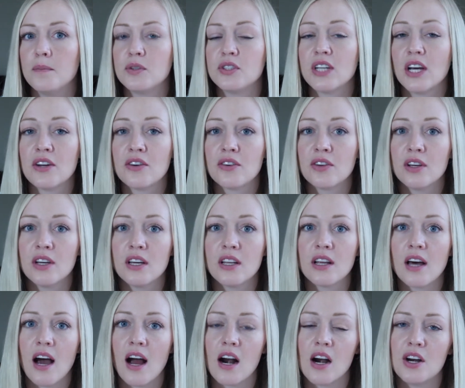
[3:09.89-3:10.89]
Generally,
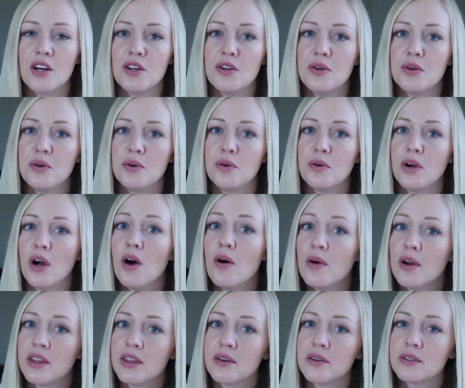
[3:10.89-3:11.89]
the higher you go in